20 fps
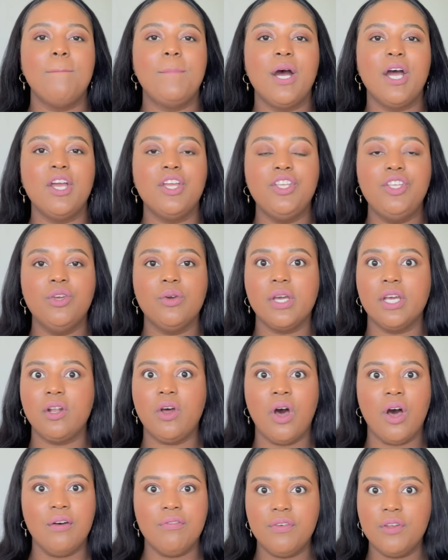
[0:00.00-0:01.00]
but you can
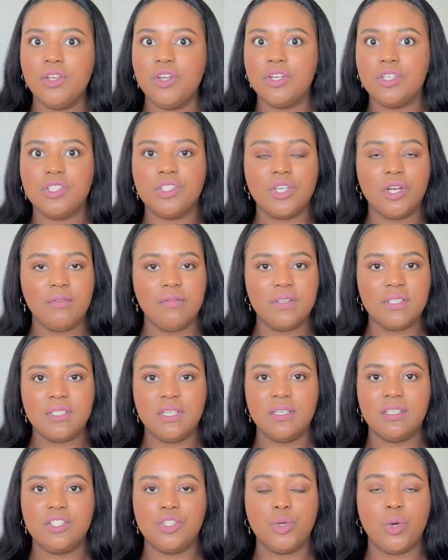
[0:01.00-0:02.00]
offer your
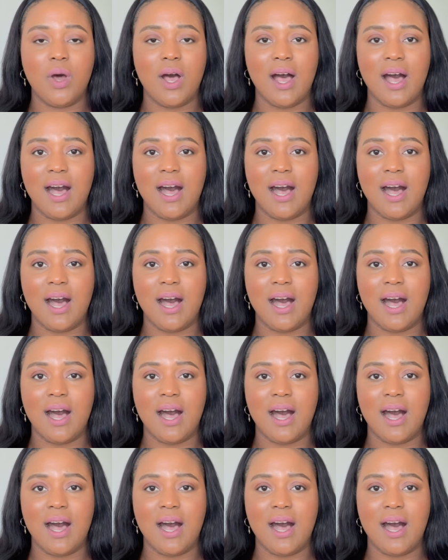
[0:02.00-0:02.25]
services to a